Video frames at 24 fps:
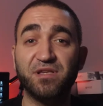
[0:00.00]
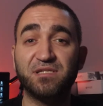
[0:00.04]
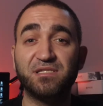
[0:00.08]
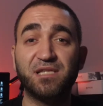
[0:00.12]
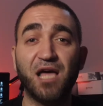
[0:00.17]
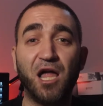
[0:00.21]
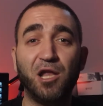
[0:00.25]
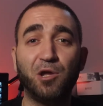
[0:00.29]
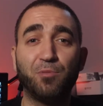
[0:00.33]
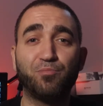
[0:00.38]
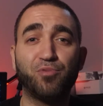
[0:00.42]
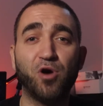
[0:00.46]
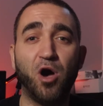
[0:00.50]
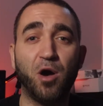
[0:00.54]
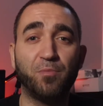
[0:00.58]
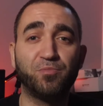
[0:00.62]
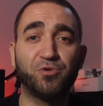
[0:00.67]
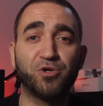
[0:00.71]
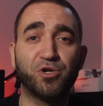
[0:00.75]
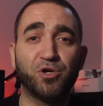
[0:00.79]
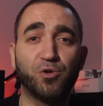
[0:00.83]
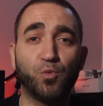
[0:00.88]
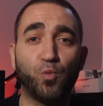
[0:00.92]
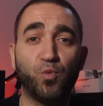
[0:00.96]

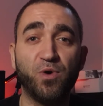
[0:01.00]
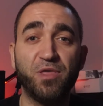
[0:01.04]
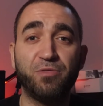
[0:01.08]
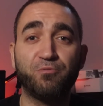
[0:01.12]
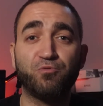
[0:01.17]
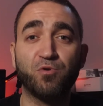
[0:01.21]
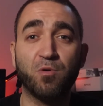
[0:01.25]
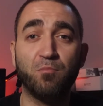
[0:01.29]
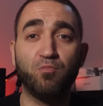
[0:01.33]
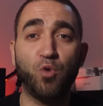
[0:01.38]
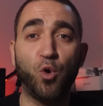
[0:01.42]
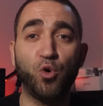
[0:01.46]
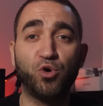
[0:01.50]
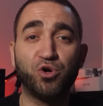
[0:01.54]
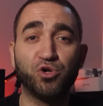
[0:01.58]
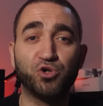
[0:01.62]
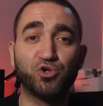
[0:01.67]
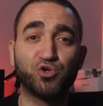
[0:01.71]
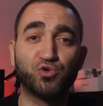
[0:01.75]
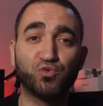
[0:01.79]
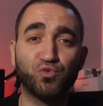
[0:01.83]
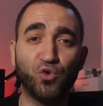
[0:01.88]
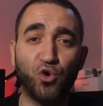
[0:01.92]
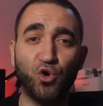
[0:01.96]
teleprompter with remote
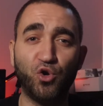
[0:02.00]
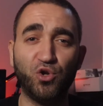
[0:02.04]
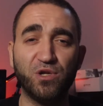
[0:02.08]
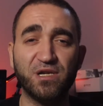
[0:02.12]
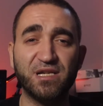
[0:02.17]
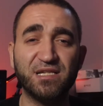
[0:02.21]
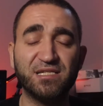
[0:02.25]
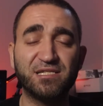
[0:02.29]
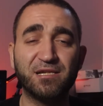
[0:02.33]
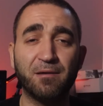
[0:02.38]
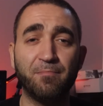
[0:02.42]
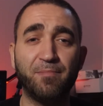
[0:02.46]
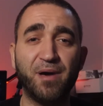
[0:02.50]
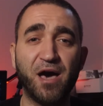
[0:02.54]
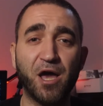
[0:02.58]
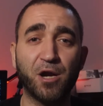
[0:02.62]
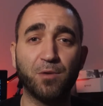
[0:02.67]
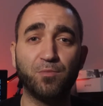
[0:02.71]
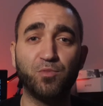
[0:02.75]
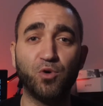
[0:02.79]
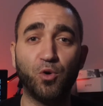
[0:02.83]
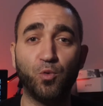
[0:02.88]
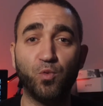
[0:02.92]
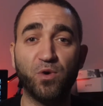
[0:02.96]
control is
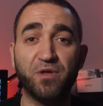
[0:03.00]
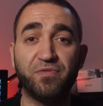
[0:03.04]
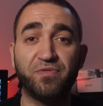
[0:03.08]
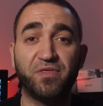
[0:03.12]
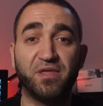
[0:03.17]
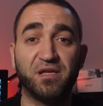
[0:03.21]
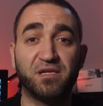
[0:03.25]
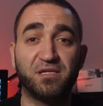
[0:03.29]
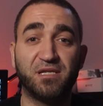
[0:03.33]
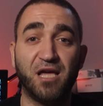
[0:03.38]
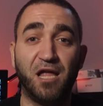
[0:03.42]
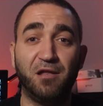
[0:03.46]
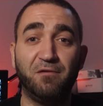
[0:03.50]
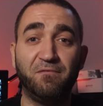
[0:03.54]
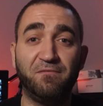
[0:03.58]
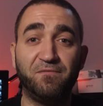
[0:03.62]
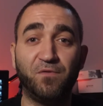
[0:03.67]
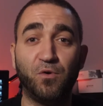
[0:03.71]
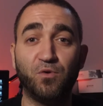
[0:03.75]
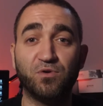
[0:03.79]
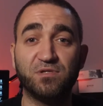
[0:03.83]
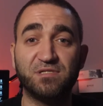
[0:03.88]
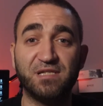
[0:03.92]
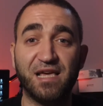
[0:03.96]
compatible with the
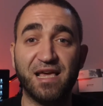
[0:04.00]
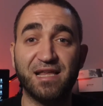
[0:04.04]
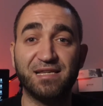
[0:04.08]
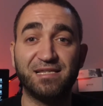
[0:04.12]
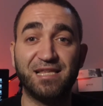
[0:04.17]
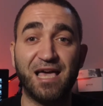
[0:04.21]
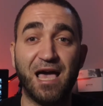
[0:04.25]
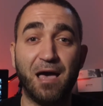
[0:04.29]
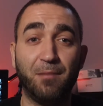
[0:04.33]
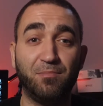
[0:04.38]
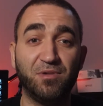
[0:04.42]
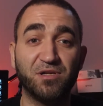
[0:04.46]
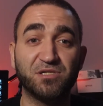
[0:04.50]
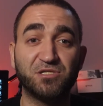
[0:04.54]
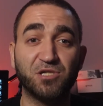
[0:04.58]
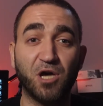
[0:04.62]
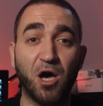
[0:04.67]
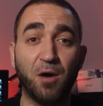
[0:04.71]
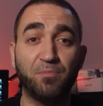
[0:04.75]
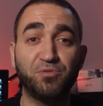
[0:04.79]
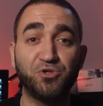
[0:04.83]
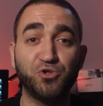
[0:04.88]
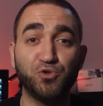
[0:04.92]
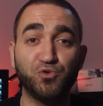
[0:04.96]
telephones and tablets
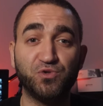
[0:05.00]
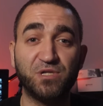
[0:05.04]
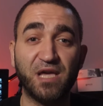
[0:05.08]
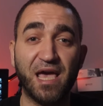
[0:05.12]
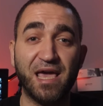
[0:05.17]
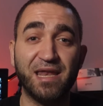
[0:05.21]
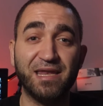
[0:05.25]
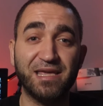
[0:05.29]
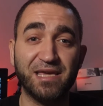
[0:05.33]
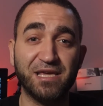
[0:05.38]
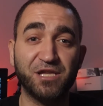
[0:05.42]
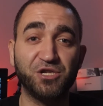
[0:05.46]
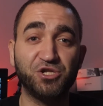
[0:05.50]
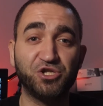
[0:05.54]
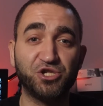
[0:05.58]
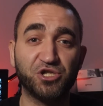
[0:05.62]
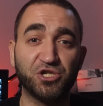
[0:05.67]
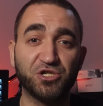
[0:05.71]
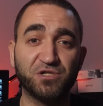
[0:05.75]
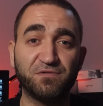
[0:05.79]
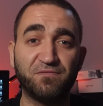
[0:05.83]
up to 10 inches